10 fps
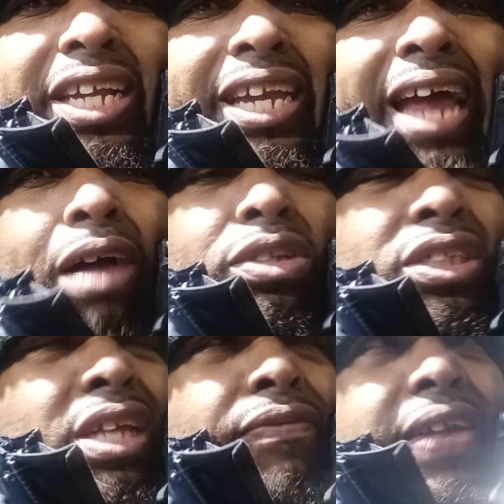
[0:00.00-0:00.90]
and get out
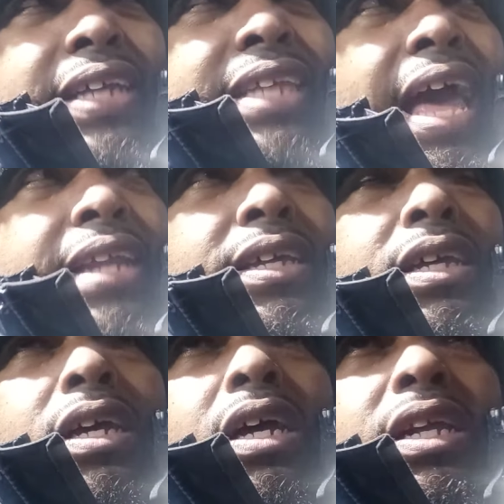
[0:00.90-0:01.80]
and stuff like that.
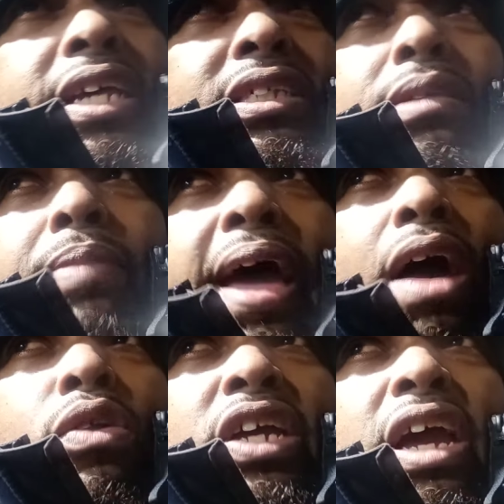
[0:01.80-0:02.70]
Listen, man,
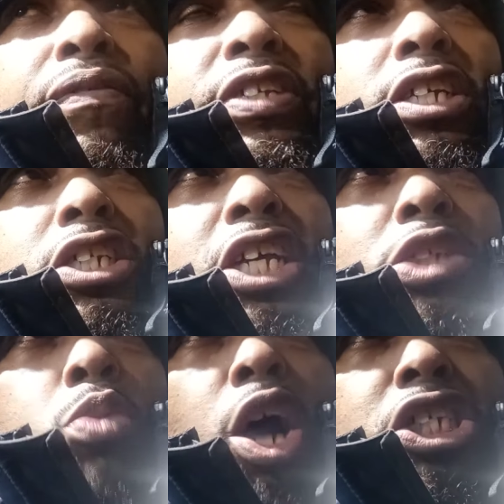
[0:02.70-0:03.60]
I don't care if it's a
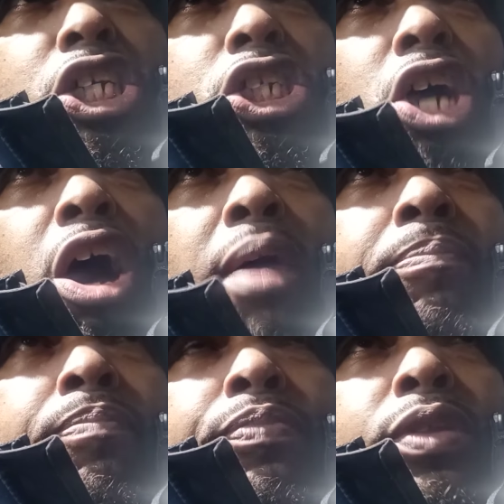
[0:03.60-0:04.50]
dishwasher
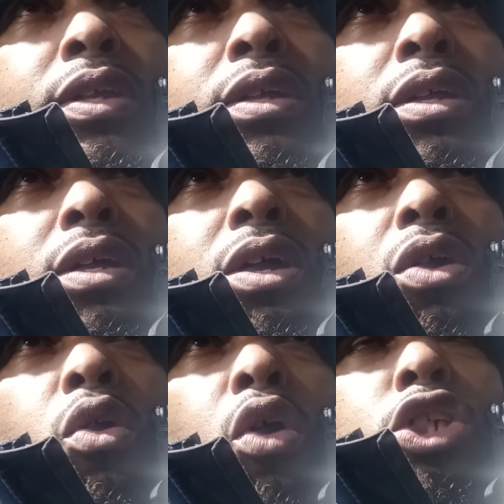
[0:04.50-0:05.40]
job
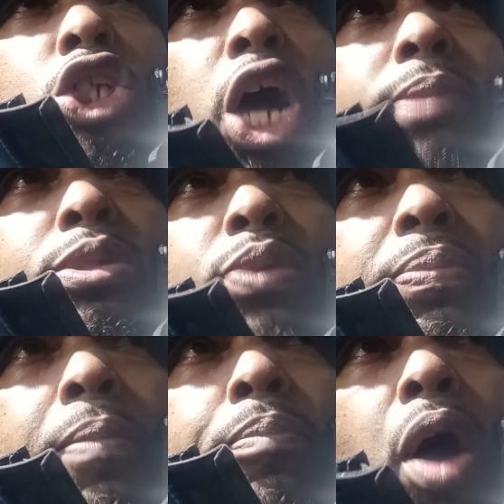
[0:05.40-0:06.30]
or a job
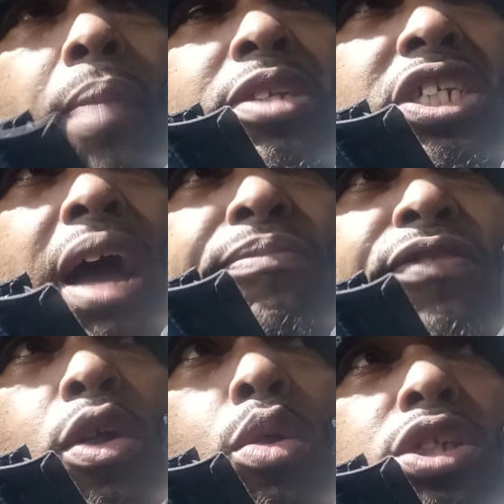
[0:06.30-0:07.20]
sweeping barbershop
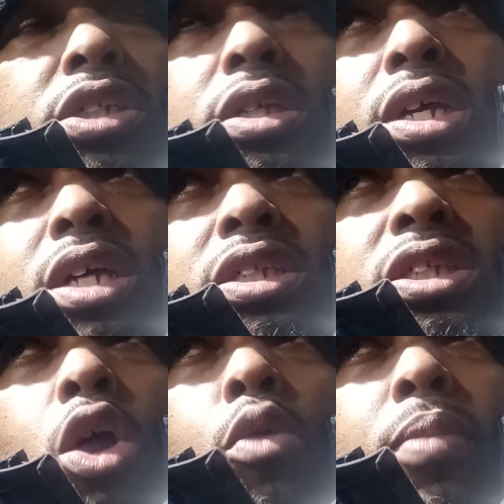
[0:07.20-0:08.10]
floors.
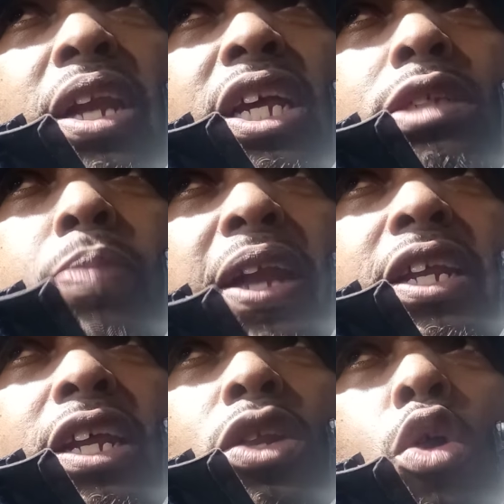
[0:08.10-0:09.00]
Slow money is
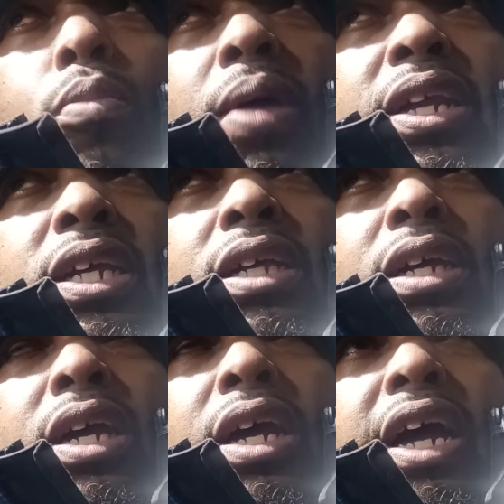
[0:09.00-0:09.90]
better than no money
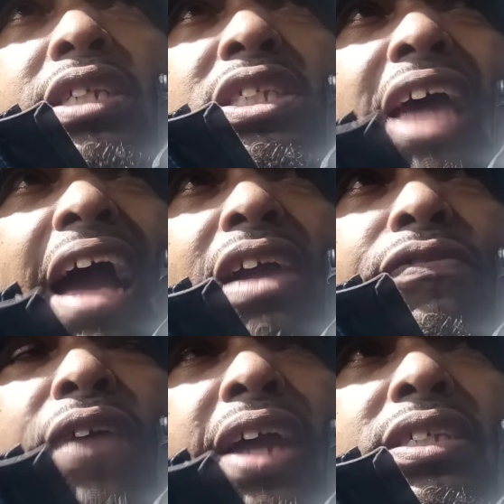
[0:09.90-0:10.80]
and
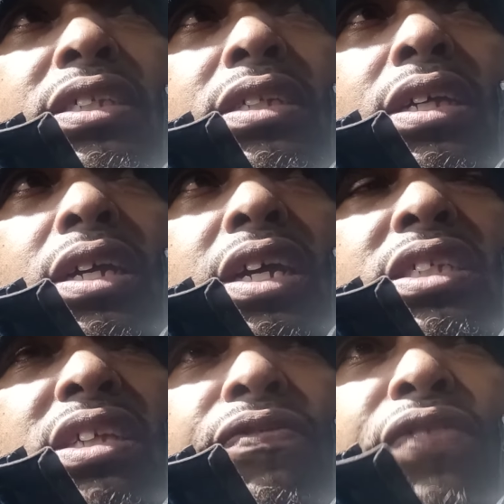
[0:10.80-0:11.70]
sacrifice
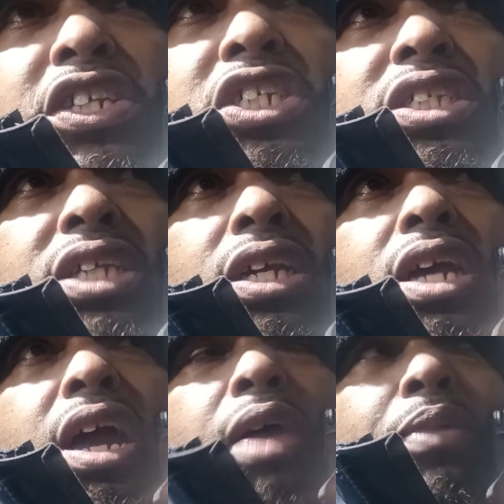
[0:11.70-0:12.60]
is sufficiency.
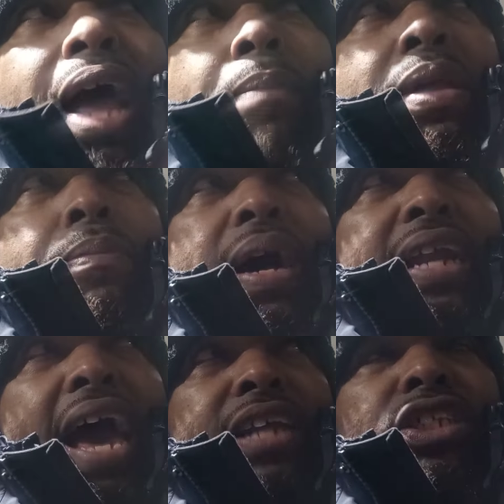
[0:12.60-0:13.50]
And what I mean
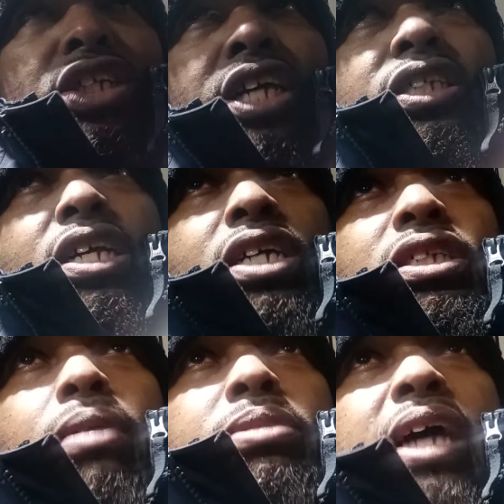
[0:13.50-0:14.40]
by that is this
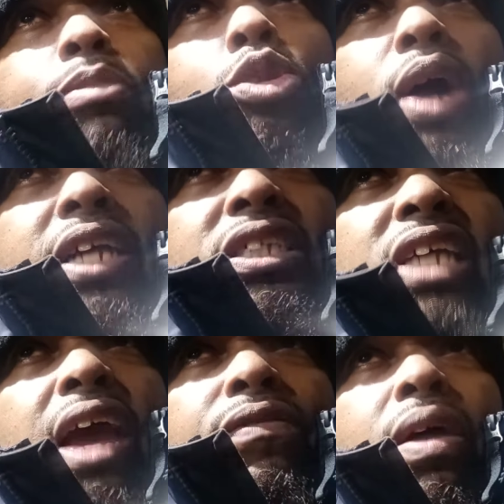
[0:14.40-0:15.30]
sometimes you got to
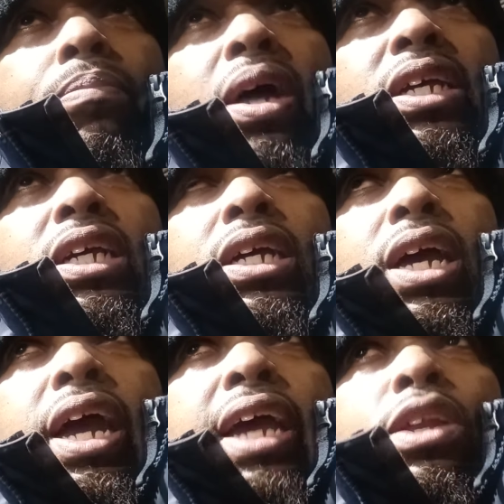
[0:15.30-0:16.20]
save your money
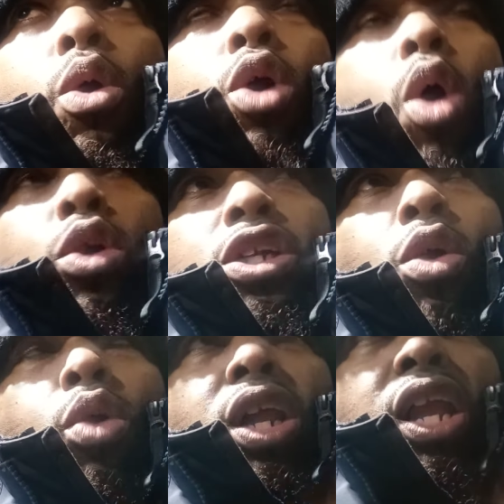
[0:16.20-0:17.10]
and don't go to no